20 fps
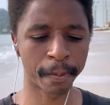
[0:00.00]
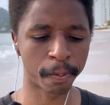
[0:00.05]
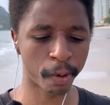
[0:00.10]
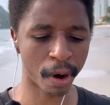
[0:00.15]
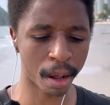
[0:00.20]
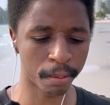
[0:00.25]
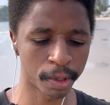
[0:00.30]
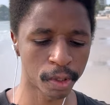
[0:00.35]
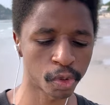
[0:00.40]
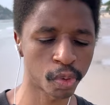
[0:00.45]

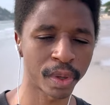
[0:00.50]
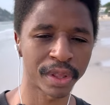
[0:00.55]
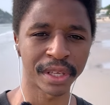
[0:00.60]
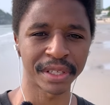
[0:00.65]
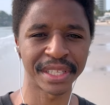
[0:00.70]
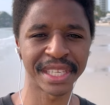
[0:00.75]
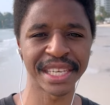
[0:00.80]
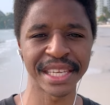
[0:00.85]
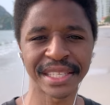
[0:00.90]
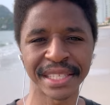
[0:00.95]
problems with the
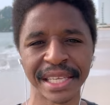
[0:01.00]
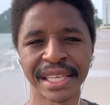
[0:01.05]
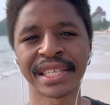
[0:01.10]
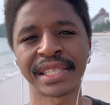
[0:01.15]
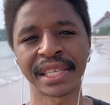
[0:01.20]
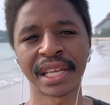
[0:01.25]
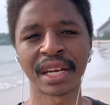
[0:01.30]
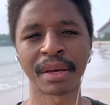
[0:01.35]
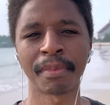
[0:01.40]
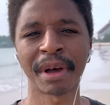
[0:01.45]
DC
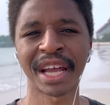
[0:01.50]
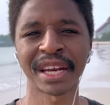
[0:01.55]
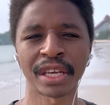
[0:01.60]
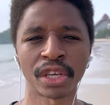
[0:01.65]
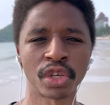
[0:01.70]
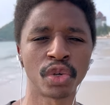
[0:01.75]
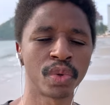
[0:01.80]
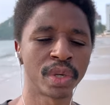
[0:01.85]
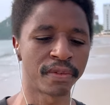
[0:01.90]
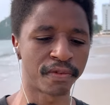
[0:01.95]
cinematic
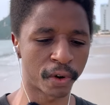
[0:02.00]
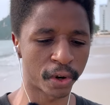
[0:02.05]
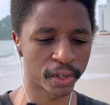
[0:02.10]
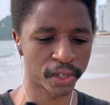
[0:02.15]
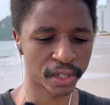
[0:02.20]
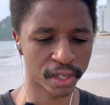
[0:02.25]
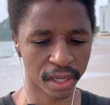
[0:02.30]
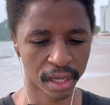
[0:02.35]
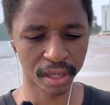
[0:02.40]
universe,